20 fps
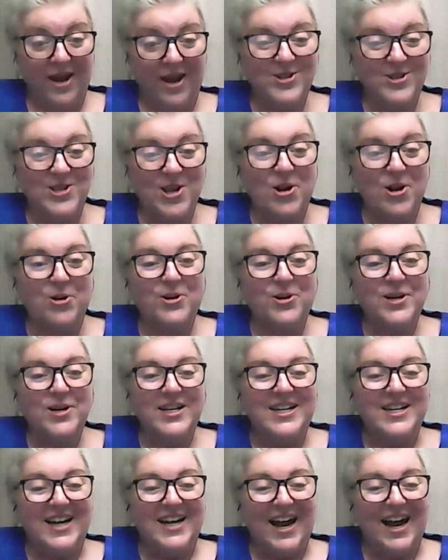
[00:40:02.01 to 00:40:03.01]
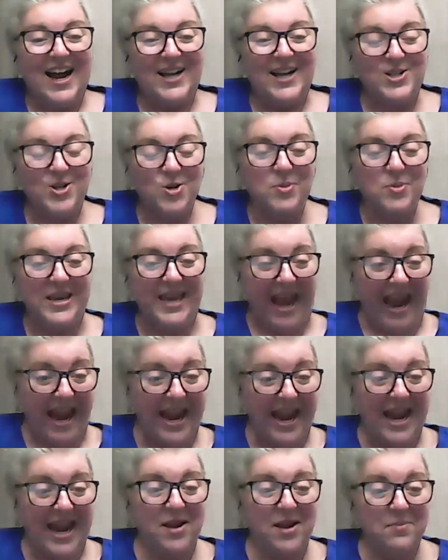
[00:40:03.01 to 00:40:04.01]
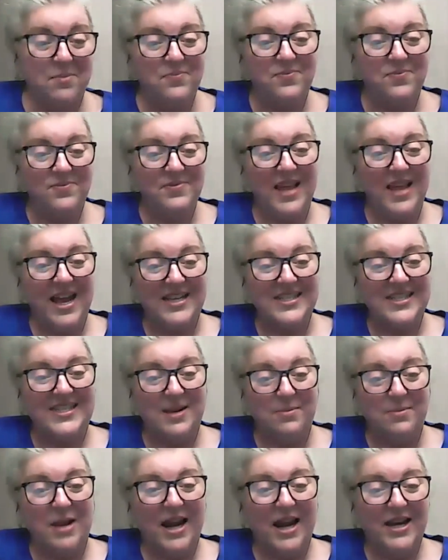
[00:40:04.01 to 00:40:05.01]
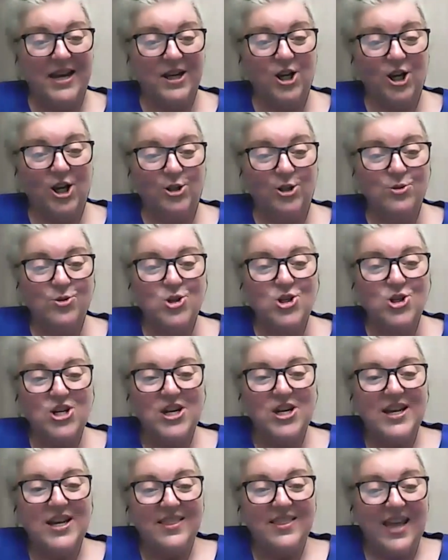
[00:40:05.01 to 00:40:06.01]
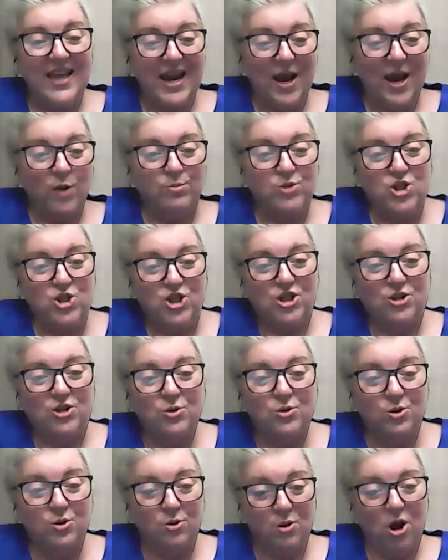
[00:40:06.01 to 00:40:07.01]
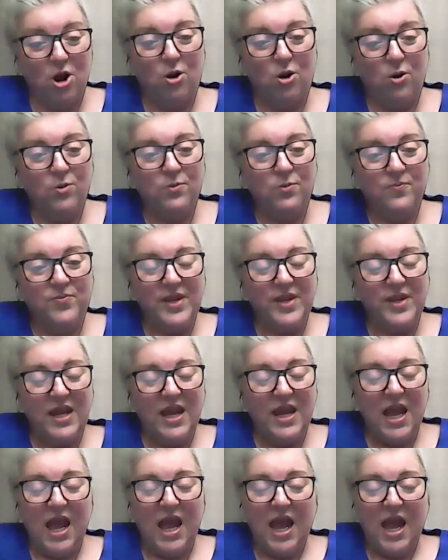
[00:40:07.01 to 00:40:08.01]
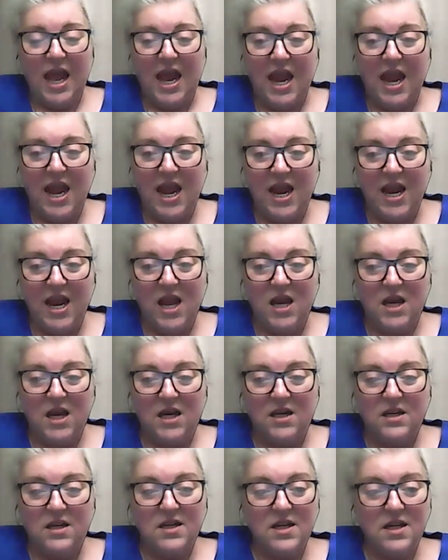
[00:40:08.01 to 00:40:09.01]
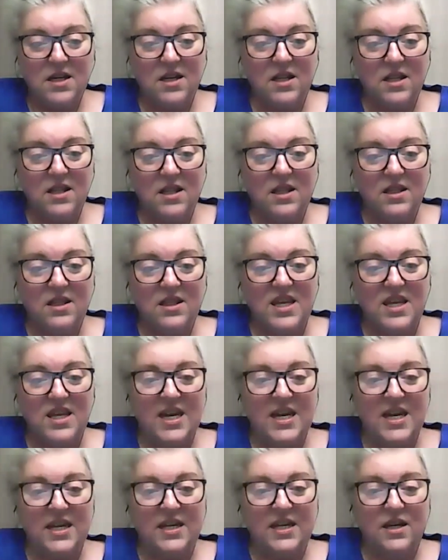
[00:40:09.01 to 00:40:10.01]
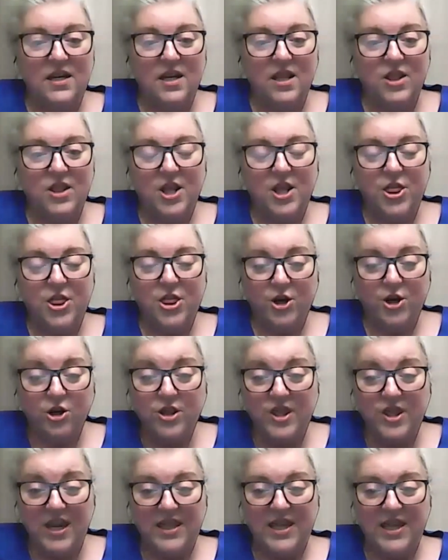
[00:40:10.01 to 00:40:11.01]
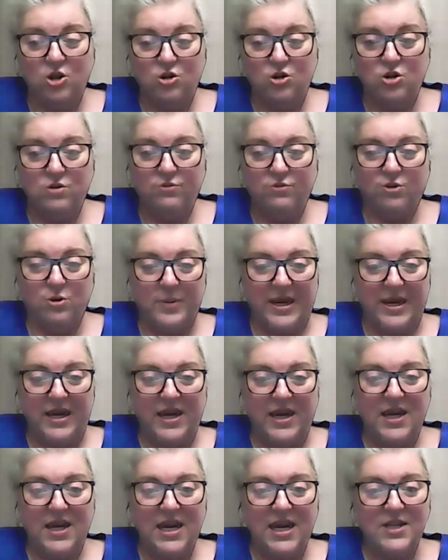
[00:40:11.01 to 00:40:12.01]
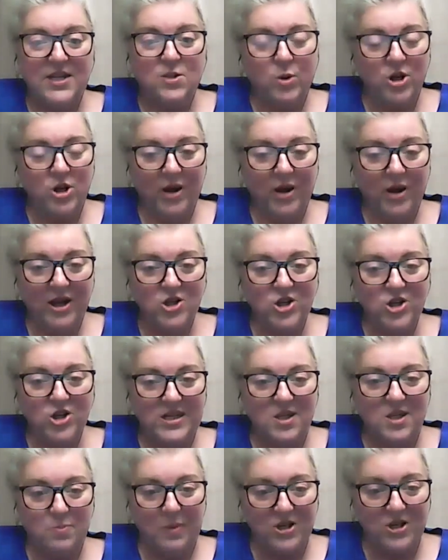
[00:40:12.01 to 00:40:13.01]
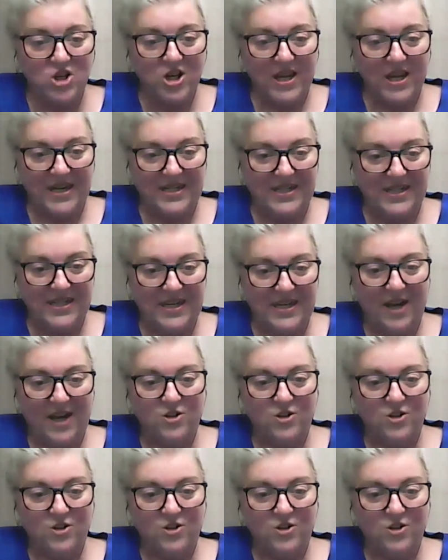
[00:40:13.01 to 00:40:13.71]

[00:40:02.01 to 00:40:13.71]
So uh, you became that same kind of coach that helped you grow. Yeah. And then the third thing that you do for me is what you actually specialize in now.